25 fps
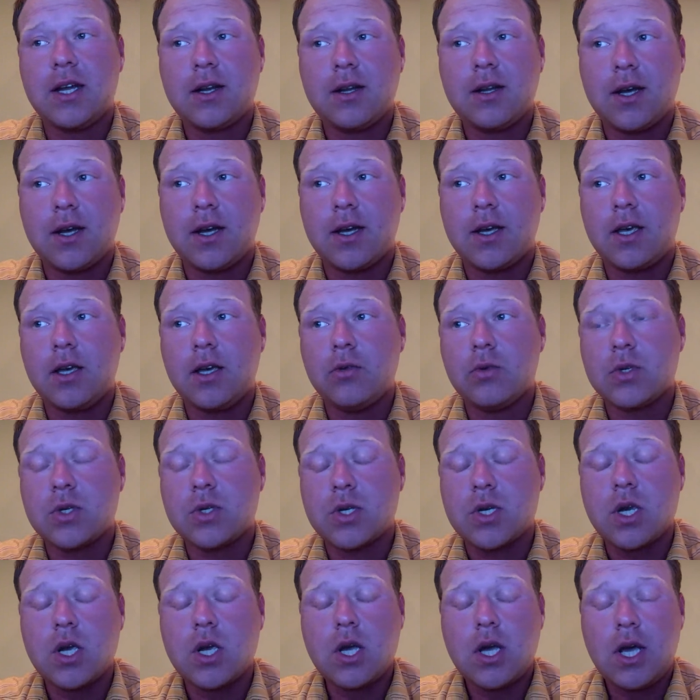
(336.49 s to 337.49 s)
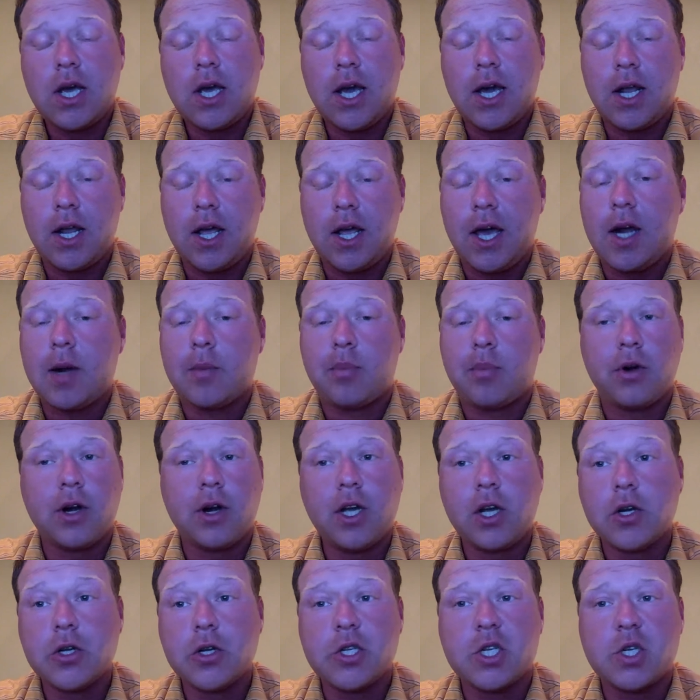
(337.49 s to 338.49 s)
He had a pretty good
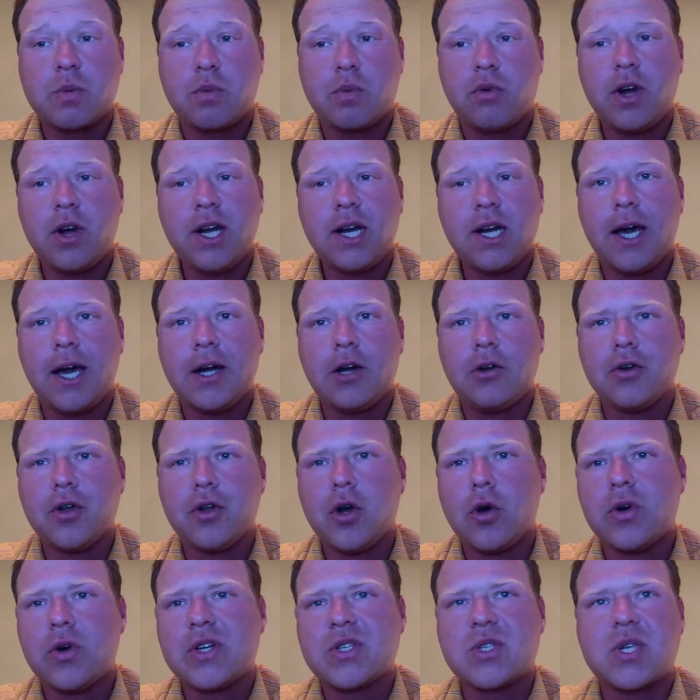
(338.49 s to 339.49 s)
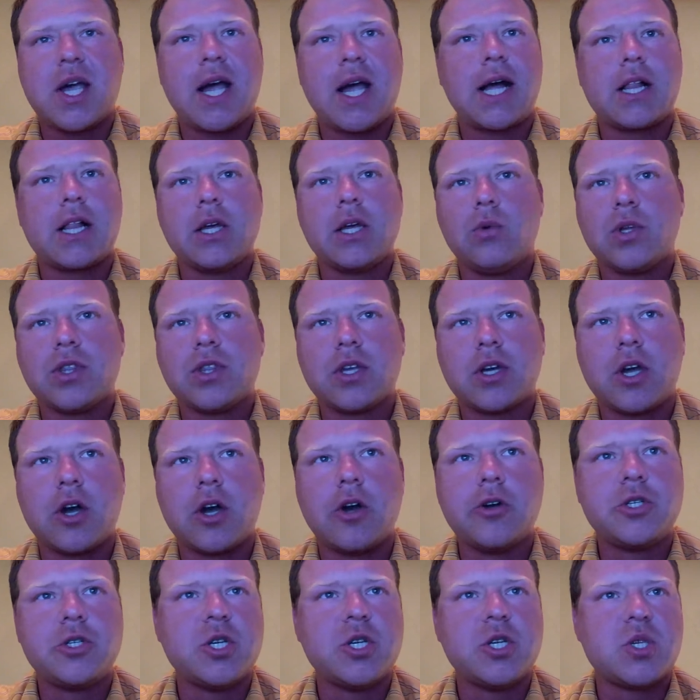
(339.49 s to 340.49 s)
spring. I don't know exactly what the
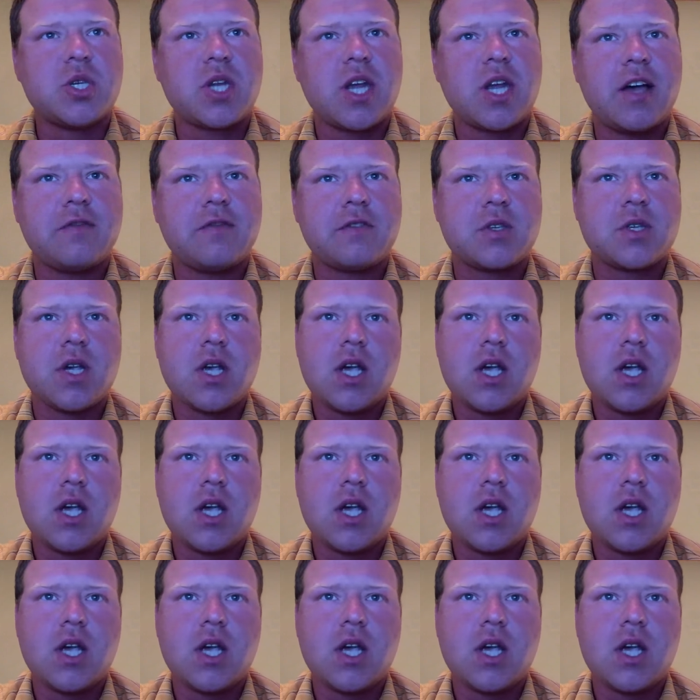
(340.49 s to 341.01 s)
coaching staff's